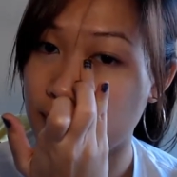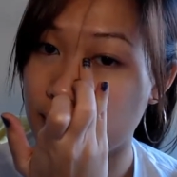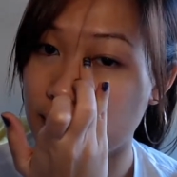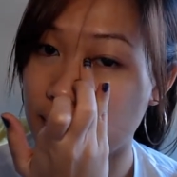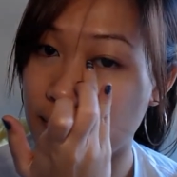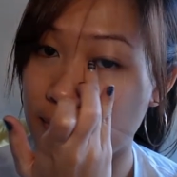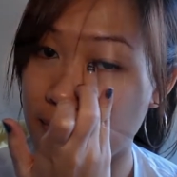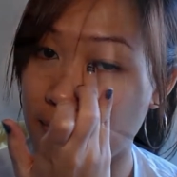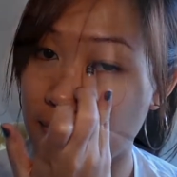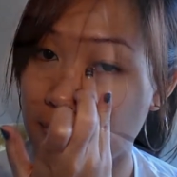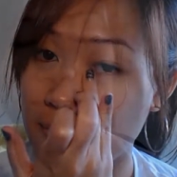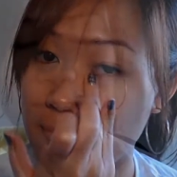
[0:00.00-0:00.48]

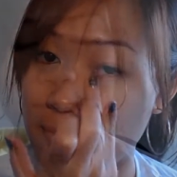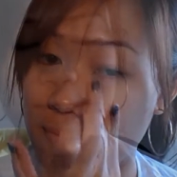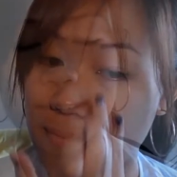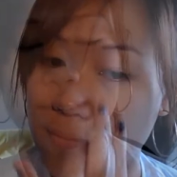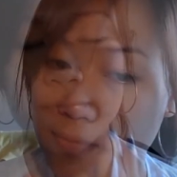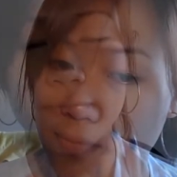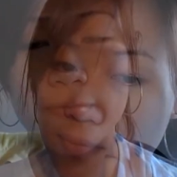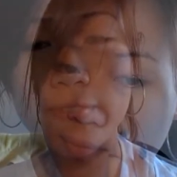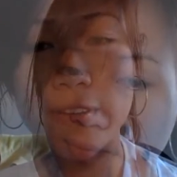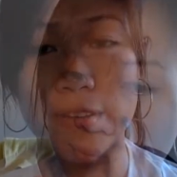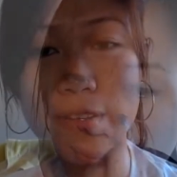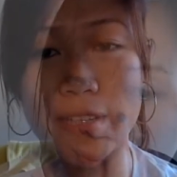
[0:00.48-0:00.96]
Take
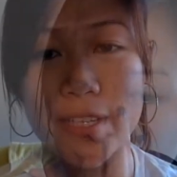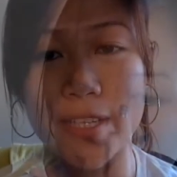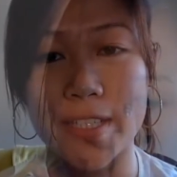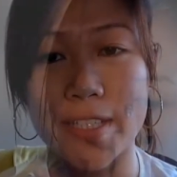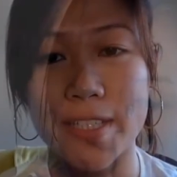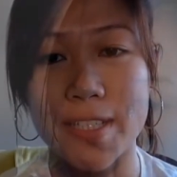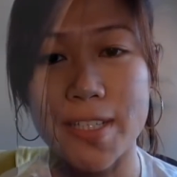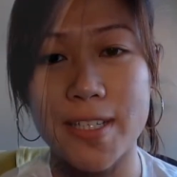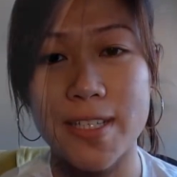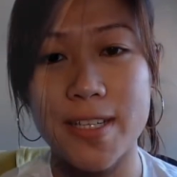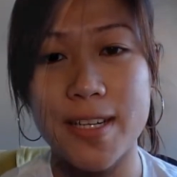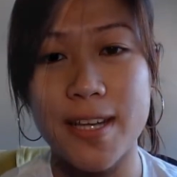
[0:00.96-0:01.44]
some
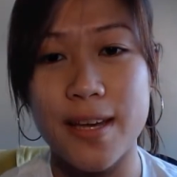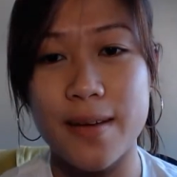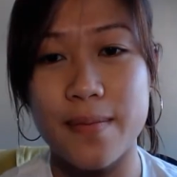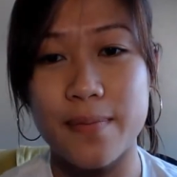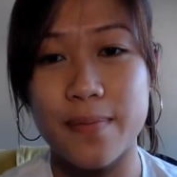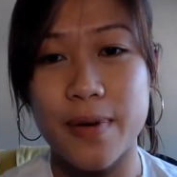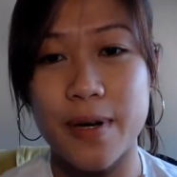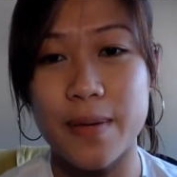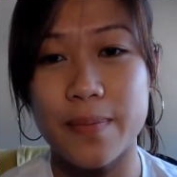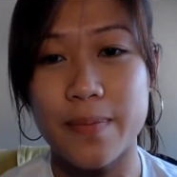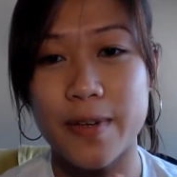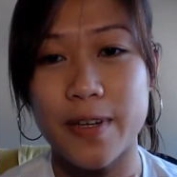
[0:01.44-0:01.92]
foundation
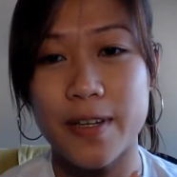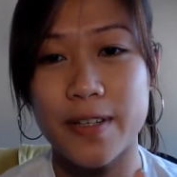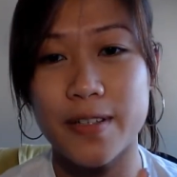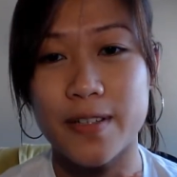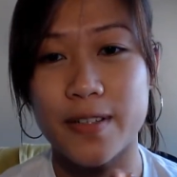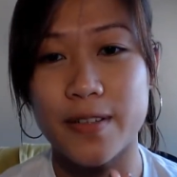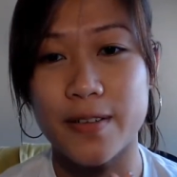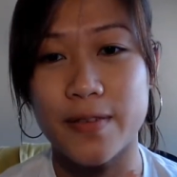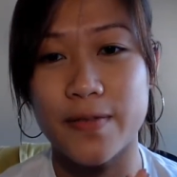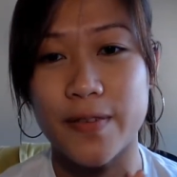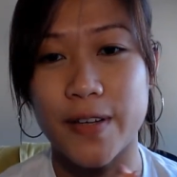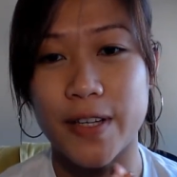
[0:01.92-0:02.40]
and pump it
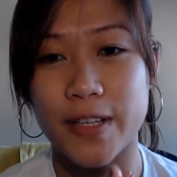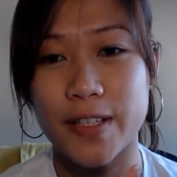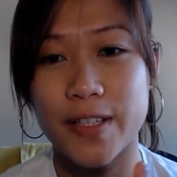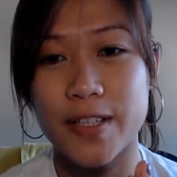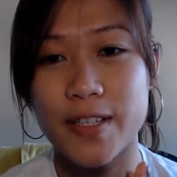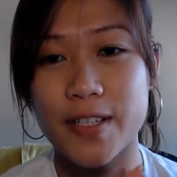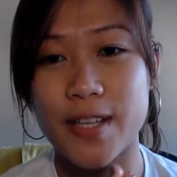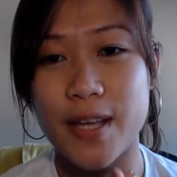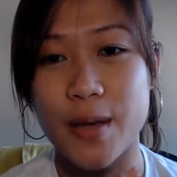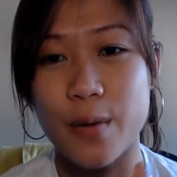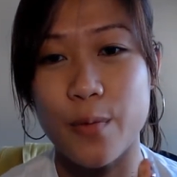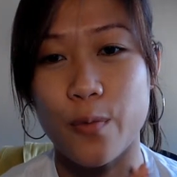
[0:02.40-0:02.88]
onto your
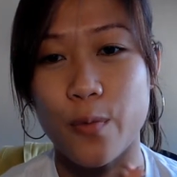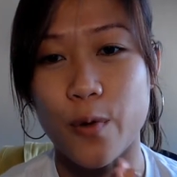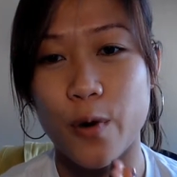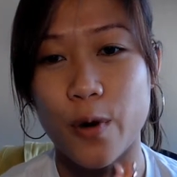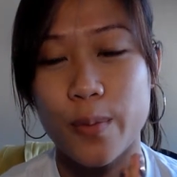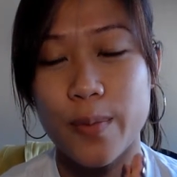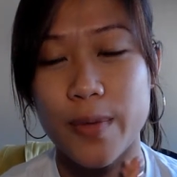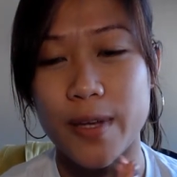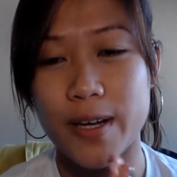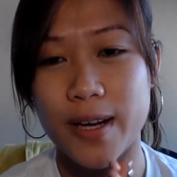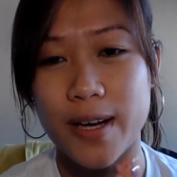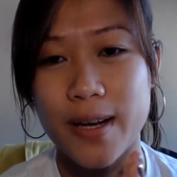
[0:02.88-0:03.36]
fingers and
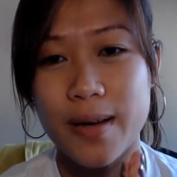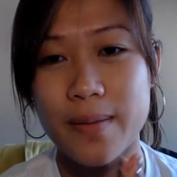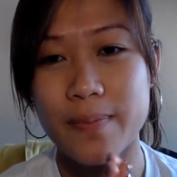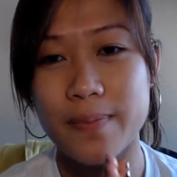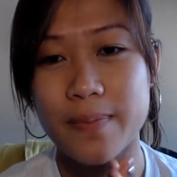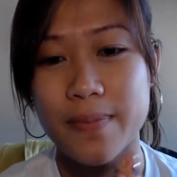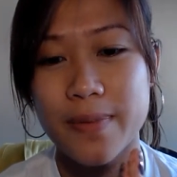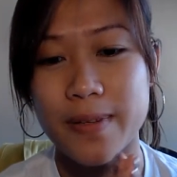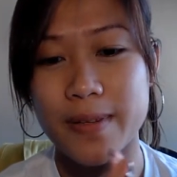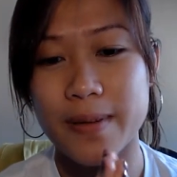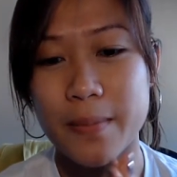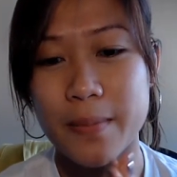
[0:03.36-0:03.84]
warm it up